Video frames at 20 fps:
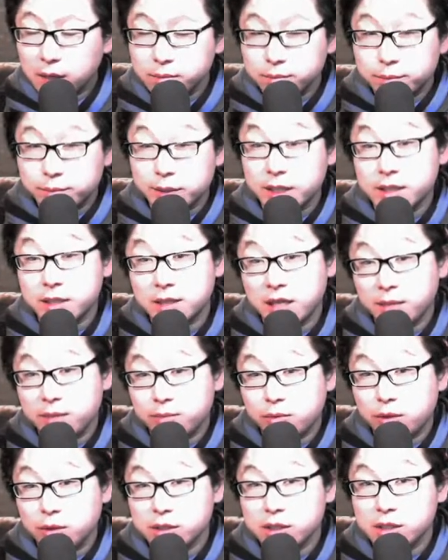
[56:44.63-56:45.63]
Please keep
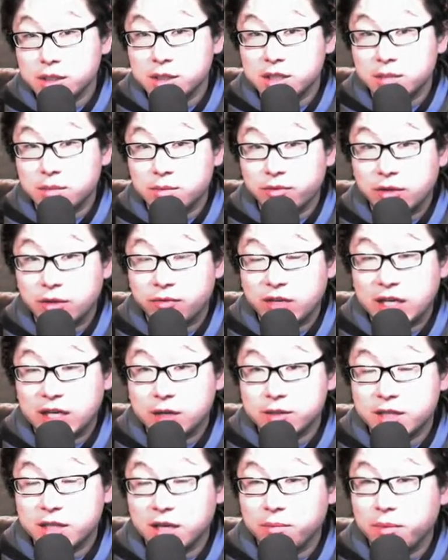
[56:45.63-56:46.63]
watching some of the
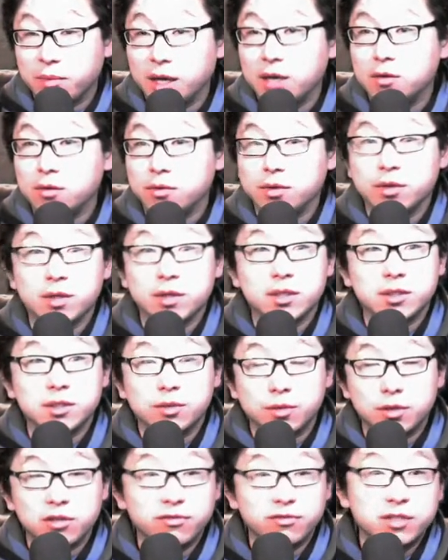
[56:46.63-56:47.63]
videos I make on this
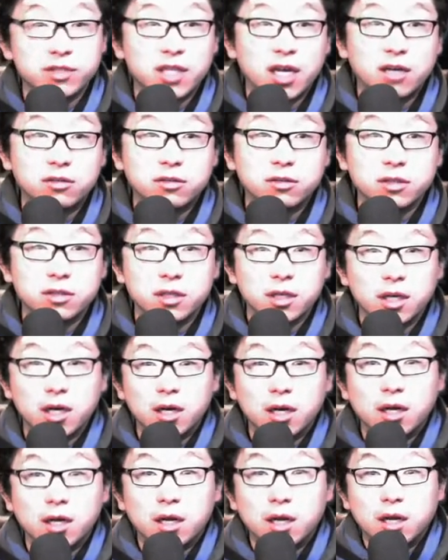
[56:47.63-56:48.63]
YouTube channel.
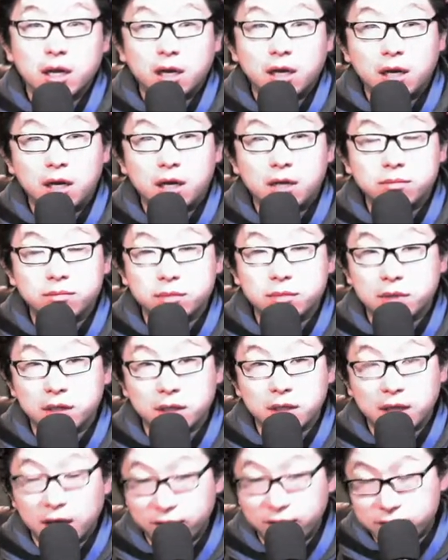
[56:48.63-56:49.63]
The
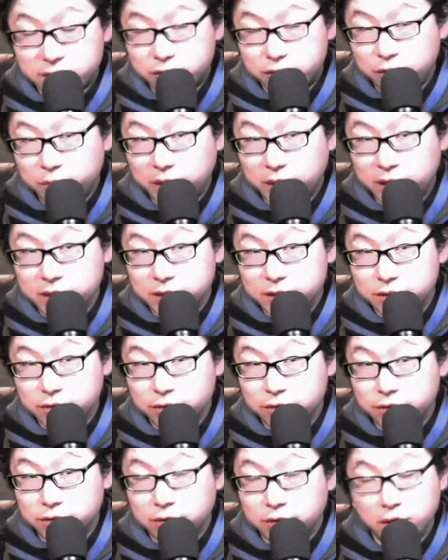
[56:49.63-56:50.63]
live streaming is good
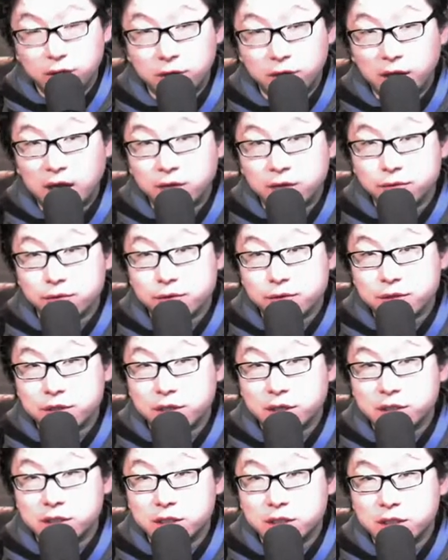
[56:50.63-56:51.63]
to learn how to
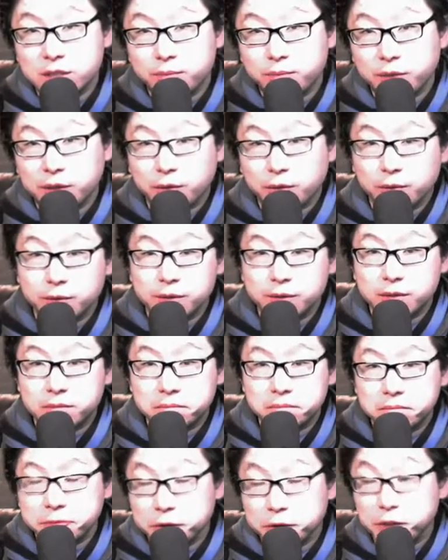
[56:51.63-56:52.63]
stitch because
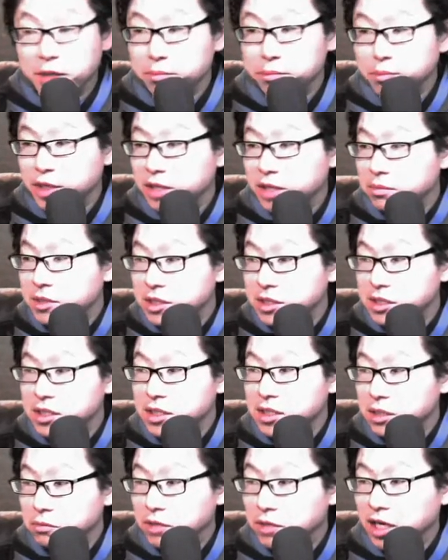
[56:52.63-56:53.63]
you can pretty much
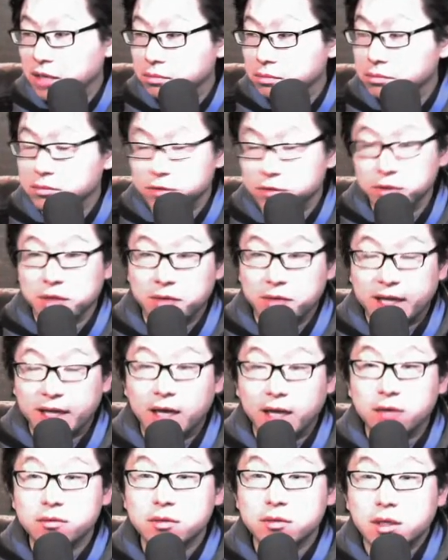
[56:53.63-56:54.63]
see what I'm doing right
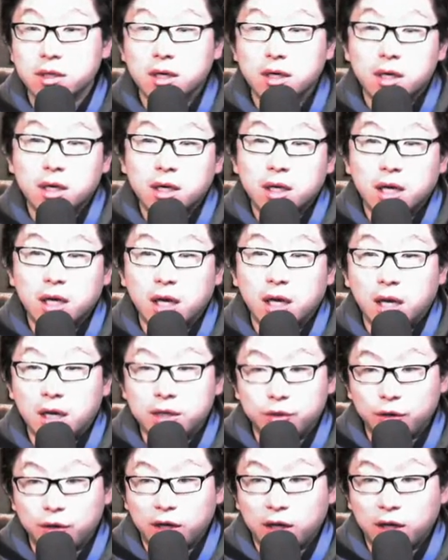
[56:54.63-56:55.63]
now.
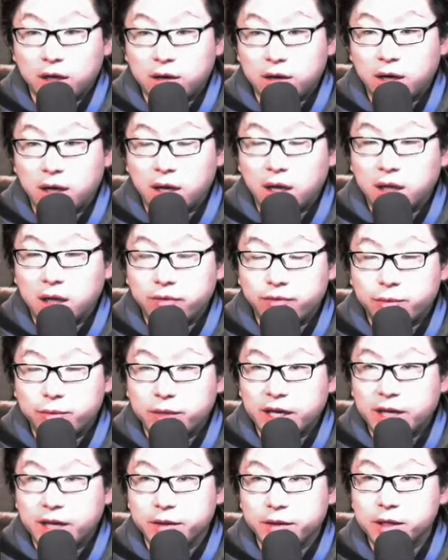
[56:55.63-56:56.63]
You can learn a lot from
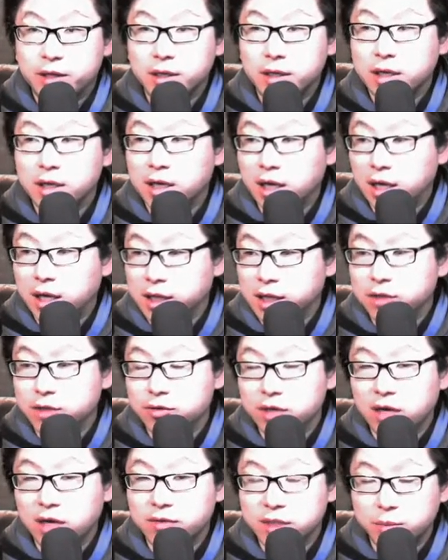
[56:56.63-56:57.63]
that. And I
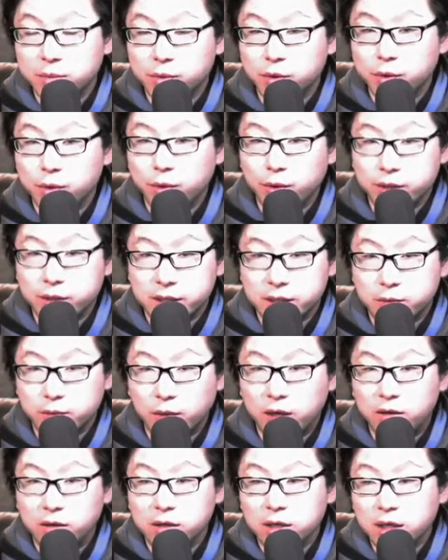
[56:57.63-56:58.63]
do have some tutorials as
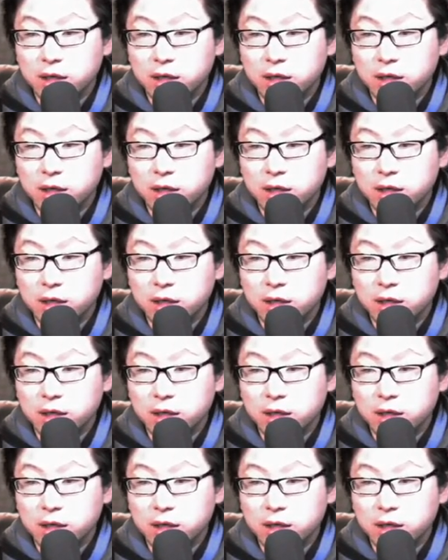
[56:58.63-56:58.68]
well.